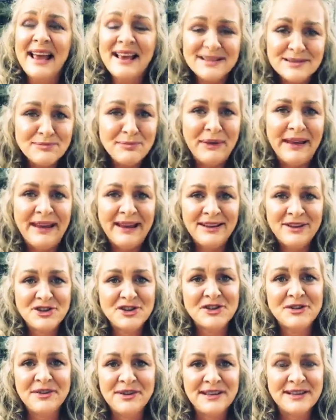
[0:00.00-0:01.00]
being in
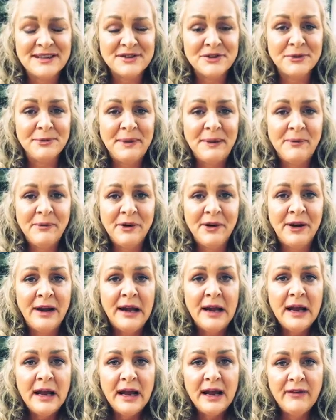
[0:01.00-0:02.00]
choice. Remember,
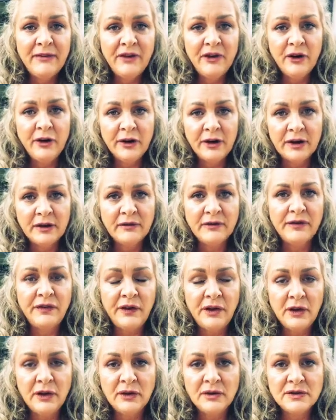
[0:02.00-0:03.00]
if you're
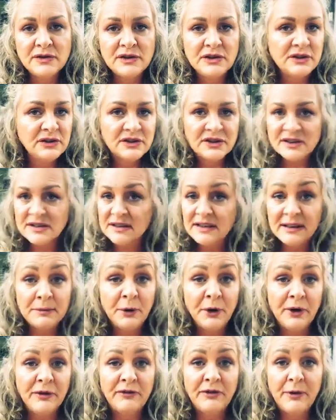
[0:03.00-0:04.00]
confused, you just need
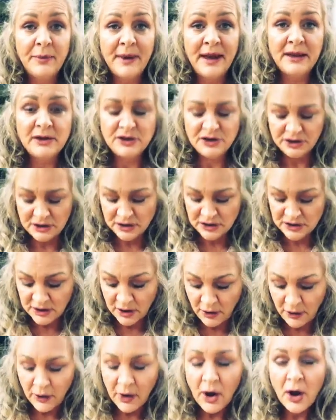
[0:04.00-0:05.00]
more information.
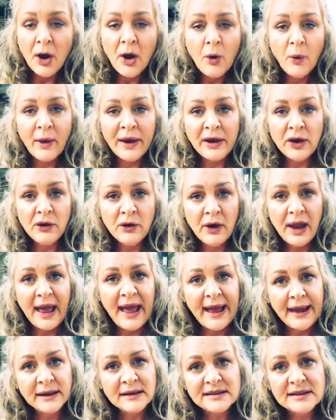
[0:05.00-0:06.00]
So when you
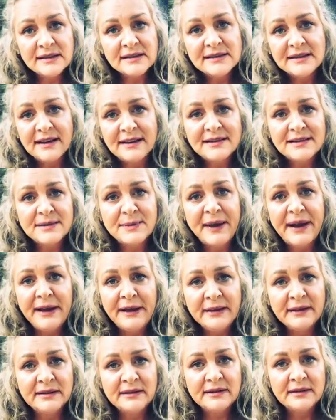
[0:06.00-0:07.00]
access that
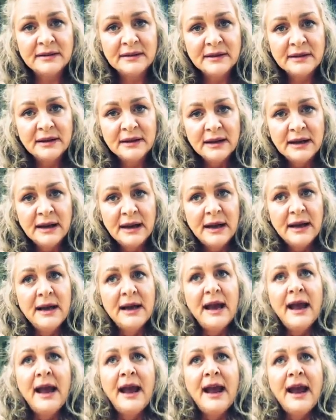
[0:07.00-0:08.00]
space,
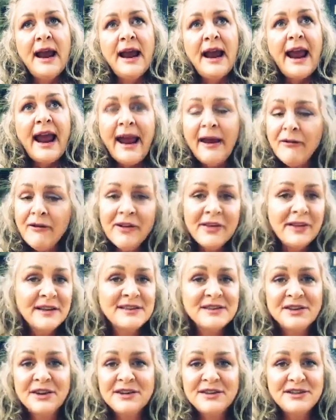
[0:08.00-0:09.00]
everything
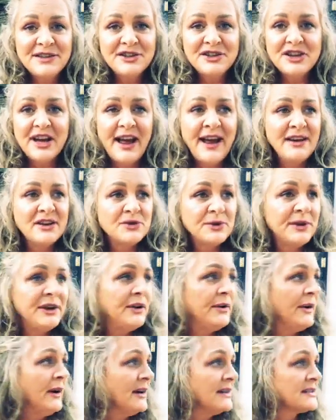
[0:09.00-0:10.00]
starts to change when
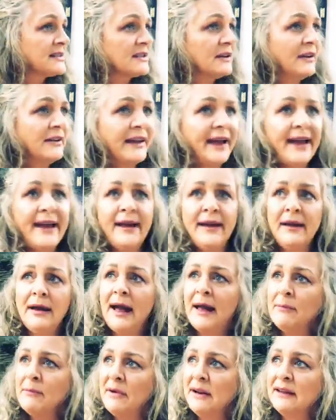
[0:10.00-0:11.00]
you ask, okay,
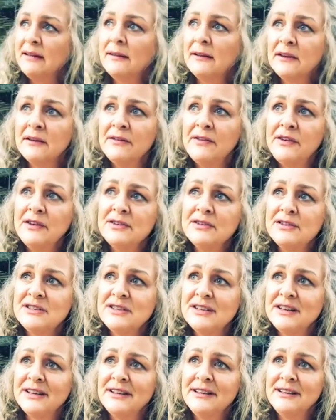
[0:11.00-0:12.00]
I'm a little confused
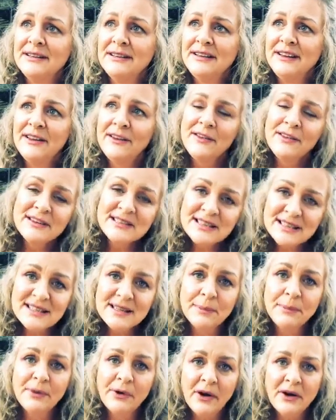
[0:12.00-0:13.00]
here. This is
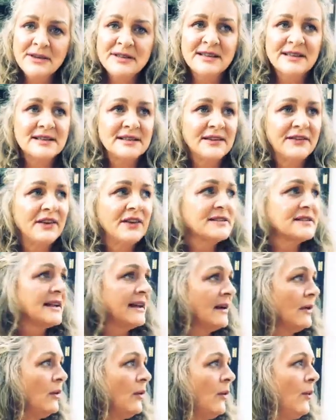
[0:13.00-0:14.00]
the process of
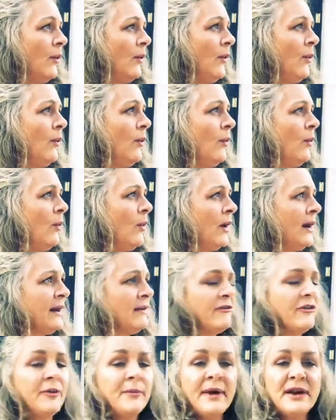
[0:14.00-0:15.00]
asking, what
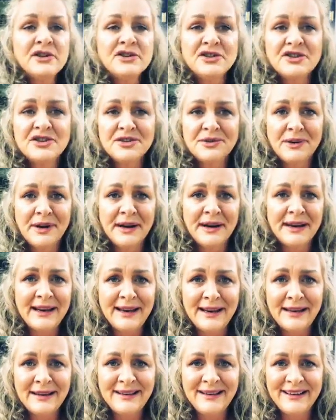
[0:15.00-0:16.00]
information do I
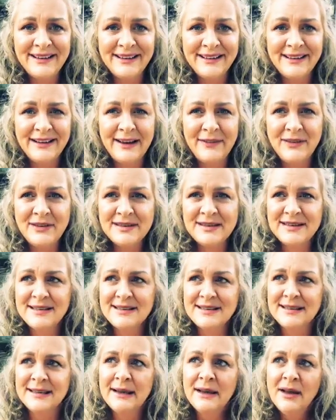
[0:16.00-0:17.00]
need here? And this
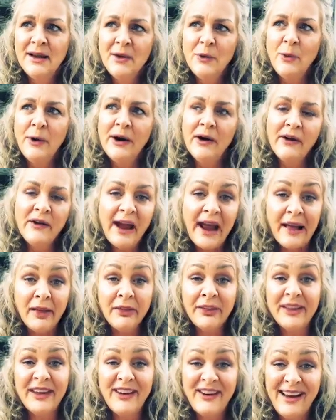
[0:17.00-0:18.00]
is where
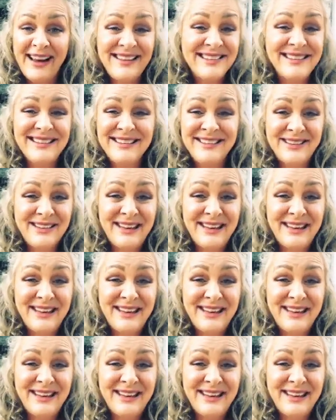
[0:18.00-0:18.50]
healthcare hasn't